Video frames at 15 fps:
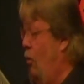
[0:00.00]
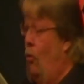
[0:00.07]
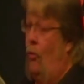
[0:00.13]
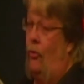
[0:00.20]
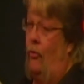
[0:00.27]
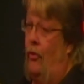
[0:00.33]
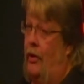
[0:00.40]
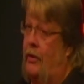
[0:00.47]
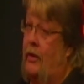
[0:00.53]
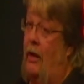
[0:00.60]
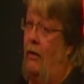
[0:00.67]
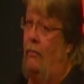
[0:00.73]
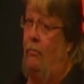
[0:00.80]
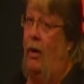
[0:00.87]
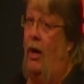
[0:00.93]
order it, it's
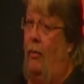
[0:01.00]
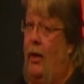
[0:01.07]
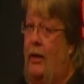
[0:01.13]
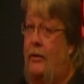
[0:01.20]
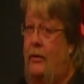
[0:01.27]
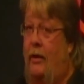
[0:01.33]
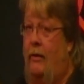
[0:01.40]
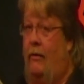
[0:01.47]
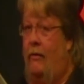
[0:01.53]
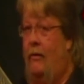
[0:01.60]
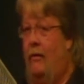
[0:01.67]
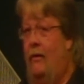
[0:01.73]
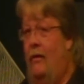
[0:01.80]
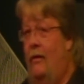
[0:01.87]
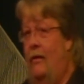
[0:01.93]
called Bob XL.
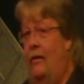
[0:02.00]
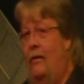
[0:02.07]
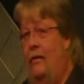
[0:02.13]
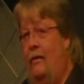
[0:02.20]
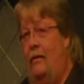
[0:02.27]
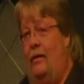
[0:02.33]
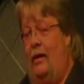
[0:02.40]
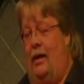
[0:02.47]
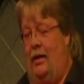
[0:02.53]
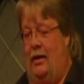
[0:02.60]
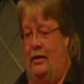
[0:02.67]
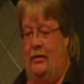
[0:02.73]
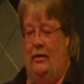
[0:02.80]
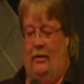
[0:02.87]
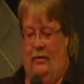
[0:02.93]
And
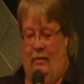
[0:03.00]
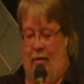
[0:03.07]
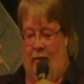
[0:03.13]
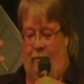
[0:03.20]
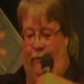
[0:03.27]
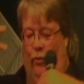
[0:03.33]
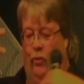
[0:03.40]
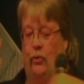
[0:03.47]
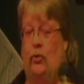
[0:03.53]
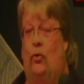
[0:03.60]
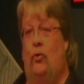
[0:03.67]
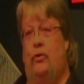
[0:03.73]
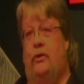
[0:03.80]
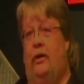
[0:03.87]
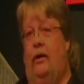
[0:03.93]
he's full
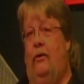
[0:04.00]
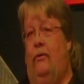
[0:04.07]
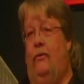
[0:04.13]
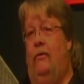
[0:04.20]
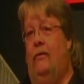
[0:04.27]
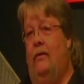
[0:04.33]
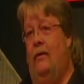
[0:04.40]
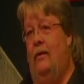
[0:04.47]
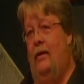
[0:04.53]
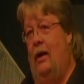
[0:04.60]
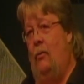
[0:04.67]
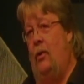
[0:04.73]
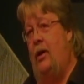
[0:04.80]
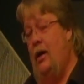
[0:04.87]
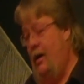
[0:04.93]
torso,
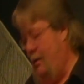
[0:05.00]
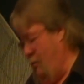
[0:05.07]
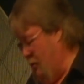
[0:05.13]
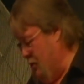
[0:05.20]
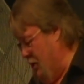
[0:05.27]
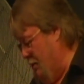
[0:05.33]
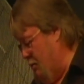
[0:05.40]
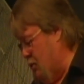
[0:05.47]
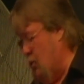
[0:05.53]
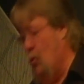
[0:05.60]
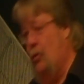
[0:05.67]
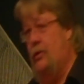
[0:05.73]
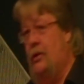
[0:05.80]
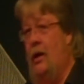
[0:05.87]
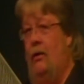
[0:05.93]
and we got him with gym
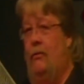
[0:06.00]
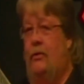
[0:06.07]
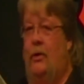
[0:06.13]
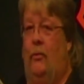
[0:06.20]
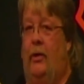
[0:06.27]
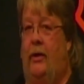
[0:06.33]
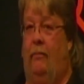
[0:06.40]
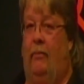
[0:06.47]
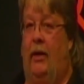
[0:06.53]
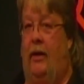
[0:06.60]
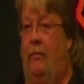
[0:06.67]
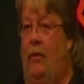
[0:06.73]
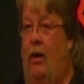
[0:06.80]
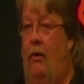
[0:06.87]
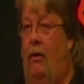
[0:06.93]
shorts on so we can beat
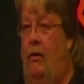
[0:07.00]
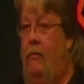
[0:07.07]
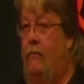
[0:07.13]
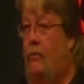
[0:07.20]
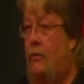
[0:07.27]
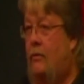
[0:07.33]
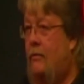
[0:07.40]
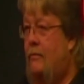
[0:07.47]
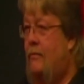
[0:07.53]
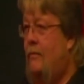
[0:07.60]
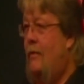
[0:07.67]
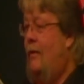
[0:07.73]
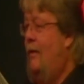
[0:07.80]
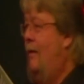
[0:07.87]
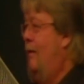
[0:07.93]
him all over.
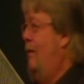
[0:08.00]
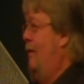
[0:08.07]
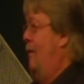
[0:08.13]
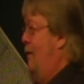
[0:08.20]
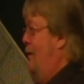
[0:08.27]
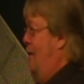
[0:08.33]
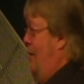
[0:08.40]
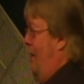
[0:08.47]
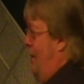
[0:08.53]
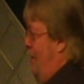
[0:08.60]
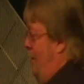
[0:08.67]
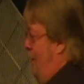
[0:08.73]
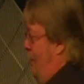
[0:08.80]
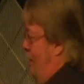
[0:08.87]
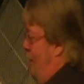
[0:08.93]
And
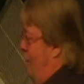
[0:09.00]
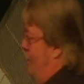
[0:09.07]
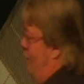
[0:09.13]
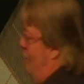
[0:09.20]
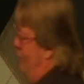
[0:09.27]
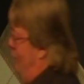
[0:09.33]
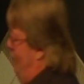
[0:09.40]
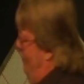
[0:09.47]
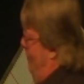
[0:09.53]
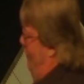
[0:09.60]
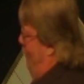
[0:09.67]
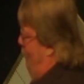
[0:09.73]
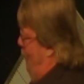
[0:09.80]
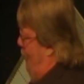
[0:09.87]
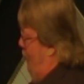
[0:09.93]
the
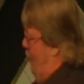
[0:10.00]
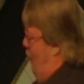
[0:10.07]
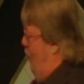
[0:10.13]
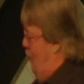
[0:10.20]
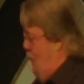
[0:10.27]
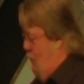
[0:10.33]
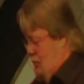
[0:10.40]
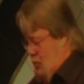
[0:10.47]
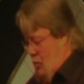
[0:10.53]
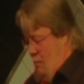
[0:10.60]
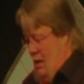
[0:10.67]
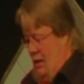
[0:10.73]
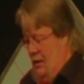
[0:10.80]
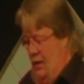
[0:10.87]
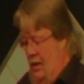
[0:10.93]
other ones are
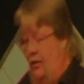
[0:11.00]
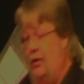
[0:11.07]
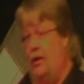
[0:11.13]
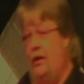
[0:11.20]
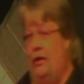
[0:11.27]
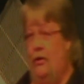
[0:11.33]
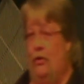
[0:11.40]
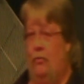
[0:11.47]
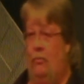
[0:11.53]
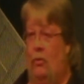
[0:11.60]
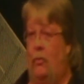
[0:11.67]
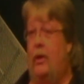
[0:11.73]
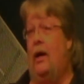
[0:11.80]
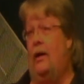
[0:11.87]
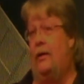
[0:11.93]
about down to here, but
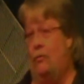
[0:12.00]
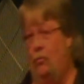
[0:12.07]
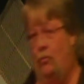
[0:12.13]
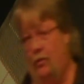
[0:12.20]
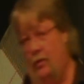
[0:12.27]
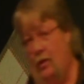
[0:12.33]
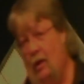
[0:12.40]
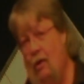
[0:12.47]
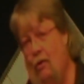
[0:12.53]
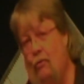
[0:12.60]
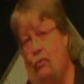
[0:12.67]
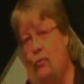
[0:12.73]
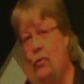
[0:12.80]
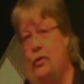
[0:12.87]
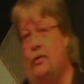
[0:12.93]
we got one of the
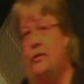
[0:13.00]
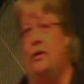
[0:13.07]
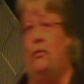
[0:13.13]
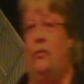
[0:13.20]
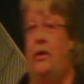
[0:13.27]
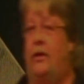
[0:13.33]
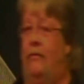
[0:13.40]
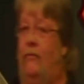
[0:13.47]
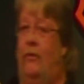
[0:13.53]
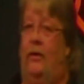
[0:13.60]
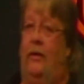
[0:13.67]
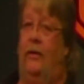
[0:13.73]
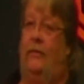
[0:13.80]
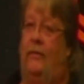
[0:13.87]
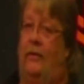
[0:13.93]
longer ones so we can
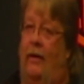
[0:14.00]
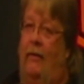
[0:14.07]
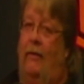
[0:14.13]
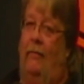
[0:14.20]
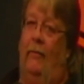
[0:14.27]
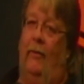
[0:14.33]
really tear him